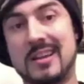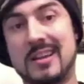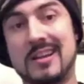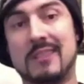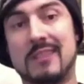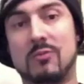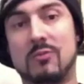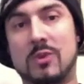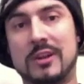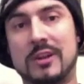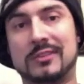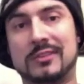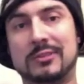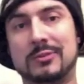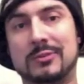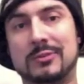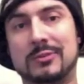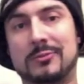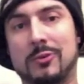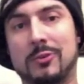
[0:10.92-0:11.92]
I've wanted
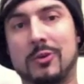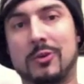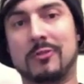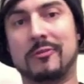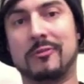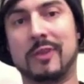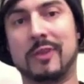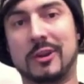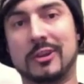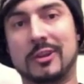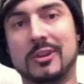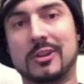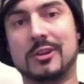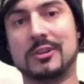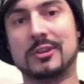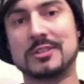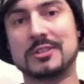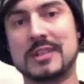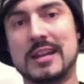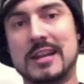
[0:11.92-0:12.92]
to for a very
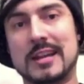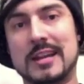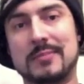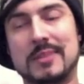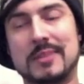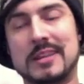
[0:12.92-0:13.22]
long time.